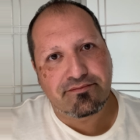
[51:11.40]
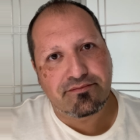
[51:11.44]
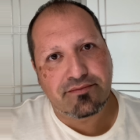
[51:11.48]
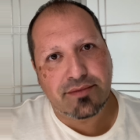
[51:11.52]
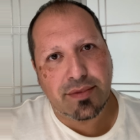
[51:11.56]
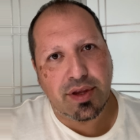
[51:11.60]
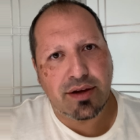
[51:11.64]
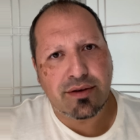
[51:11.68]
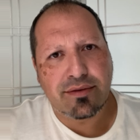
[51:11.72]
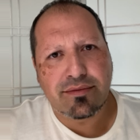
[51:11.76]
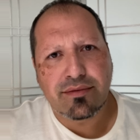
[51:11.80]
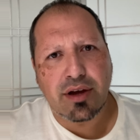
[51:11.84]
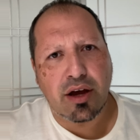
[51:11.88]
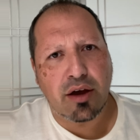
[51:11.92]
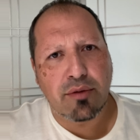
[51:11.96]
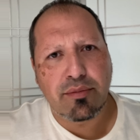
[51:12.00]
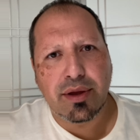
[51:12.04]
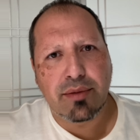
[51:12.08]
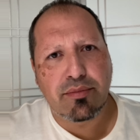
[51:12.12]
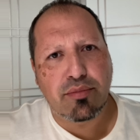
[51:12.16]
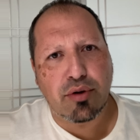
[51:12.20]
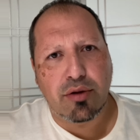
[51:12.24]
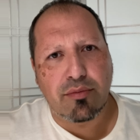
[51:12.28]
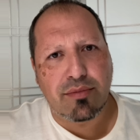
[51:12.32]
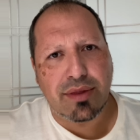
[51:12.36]
No, I'll
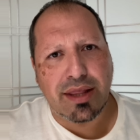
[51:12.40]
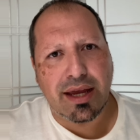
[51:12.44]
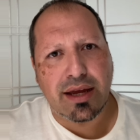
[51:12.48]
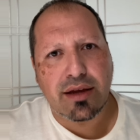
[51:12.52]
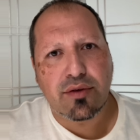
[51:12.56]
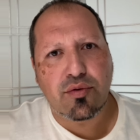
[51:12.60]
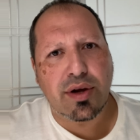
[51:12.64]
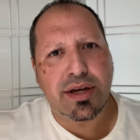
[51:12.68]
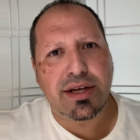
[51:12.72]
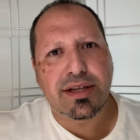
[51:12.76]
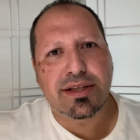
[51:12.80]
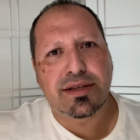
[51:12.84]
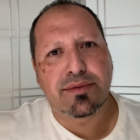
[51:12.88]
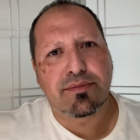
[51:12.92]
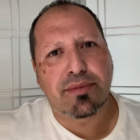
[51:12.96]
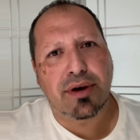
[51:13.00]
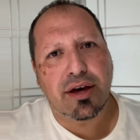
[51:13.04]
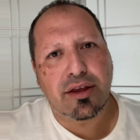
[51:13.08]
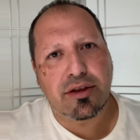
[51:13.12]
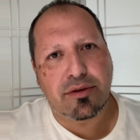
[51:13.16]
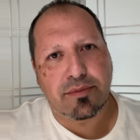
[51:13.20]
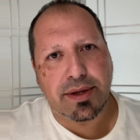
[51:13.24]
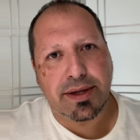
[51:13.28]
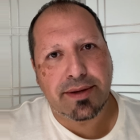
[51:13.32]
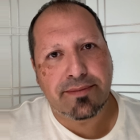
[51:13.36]
be point blank. Why does it
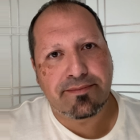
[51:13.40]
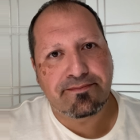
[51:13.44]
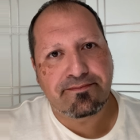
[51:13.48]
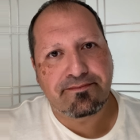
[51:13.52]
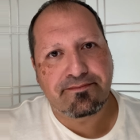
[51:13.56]
bother me?